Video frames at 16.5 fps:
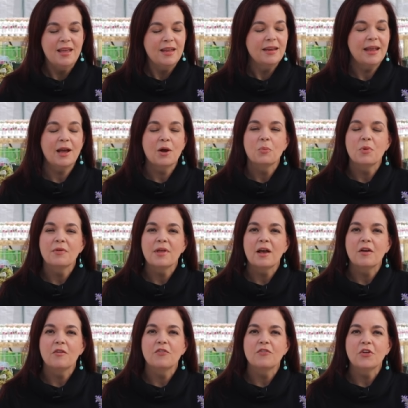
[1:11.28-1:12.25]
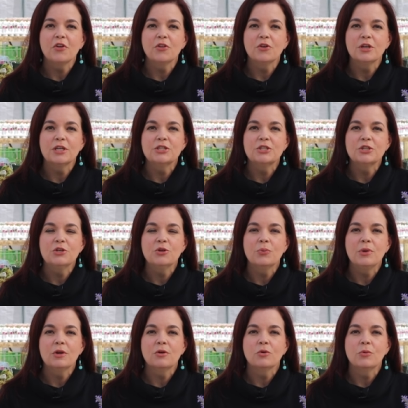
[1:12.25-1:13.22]
Now, without further ado,
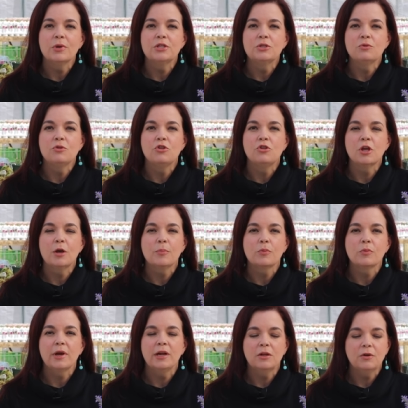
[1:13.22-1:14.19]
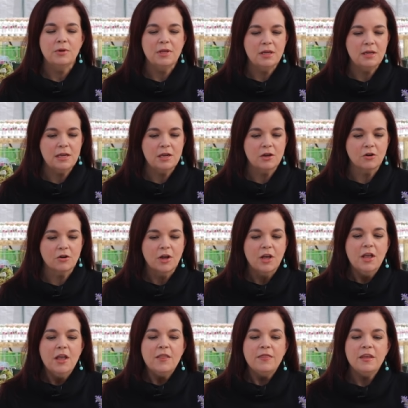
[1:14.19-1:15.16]
we are going to jump right on in here.
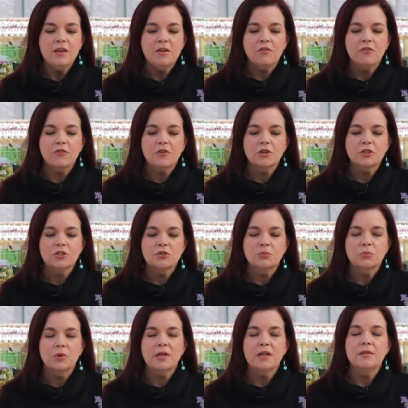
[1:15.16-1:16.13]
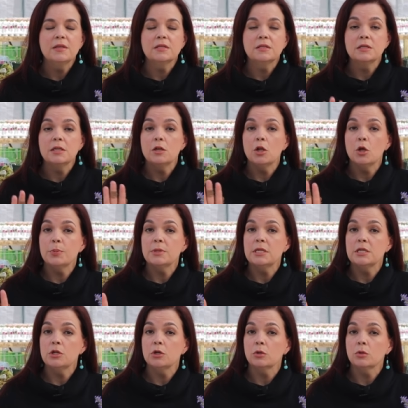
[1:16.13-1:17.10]
The first one, and this is in no
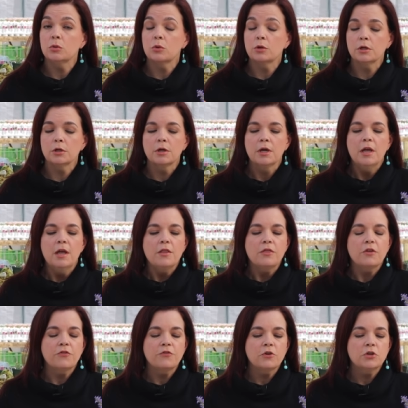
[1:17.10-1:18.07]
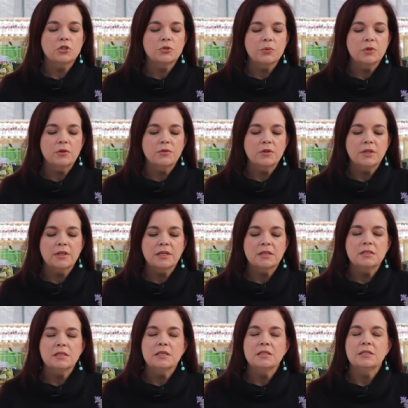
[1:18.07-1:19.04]
particular order, the first one on the
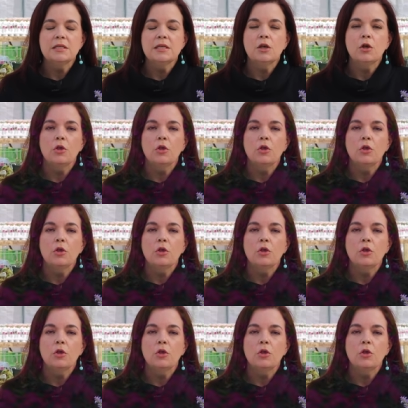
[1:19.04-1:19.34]
list is the